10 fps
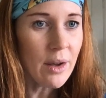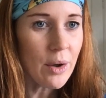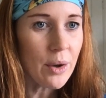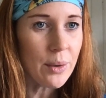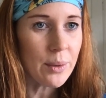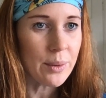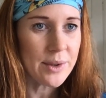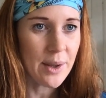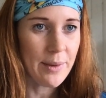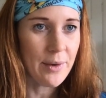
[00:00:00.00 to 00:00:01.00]

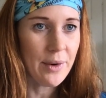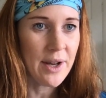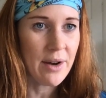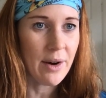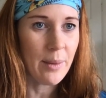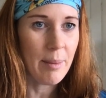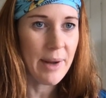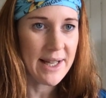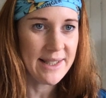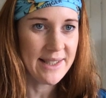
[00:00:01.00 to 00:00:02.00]
Cool. So we've already got one
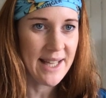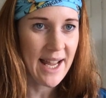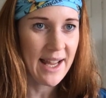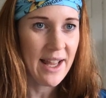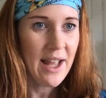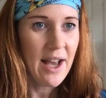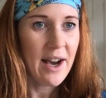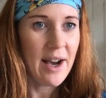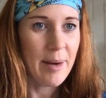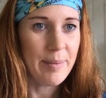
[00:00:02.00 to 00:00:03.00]
person saying
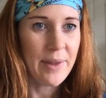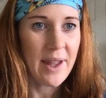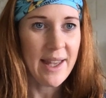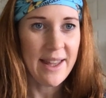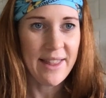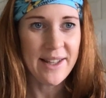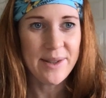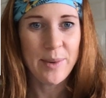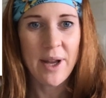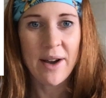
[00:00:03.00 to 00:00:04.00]
he
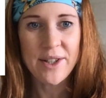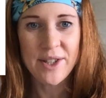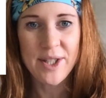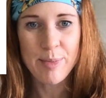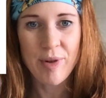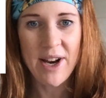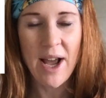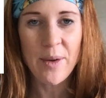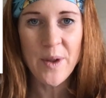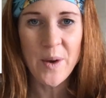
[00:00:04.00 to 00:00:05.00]
thinks I should spread
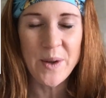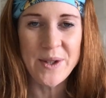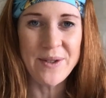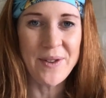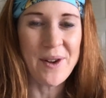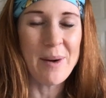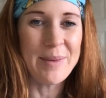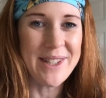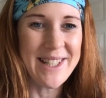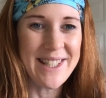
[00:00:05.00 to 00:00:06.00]
out the goods of the
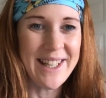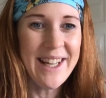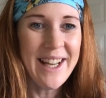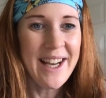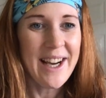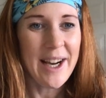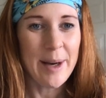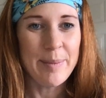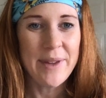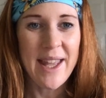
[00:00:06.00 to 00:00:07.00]
competition.
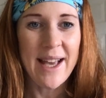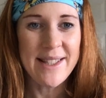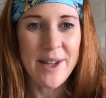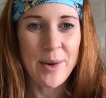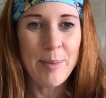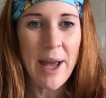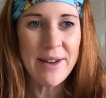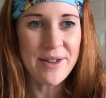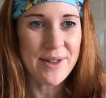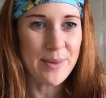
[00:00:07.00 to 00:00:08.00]
Yes, so
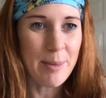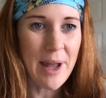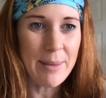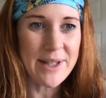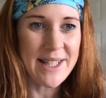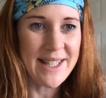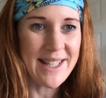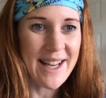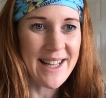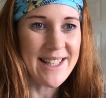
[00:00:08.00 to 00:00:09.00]
patrons will be able to
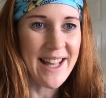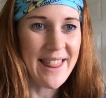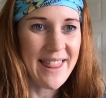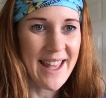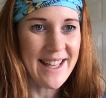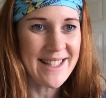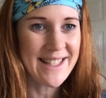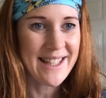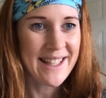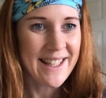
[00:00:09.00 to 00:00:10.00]
decide this.